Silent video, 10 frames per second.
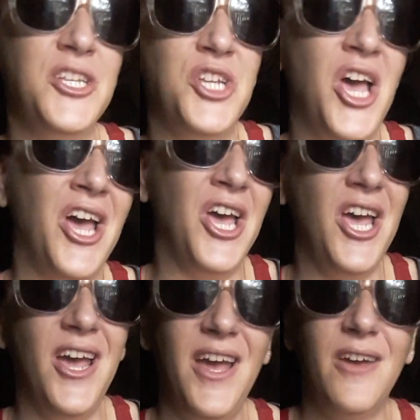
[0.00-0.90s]

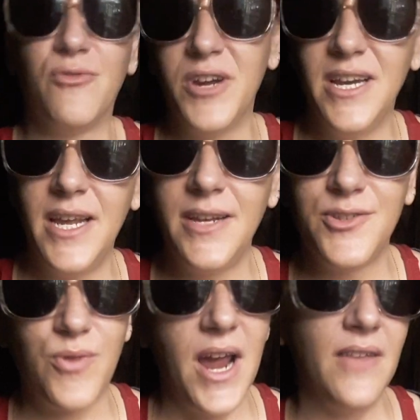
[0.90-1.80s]
day
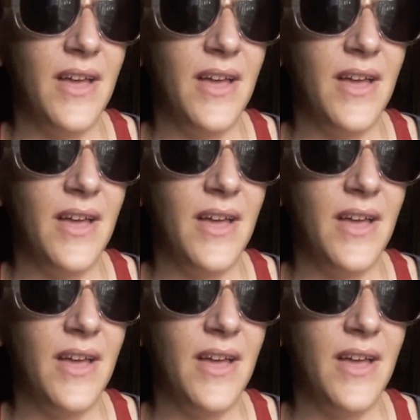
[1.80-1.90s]
readings, right?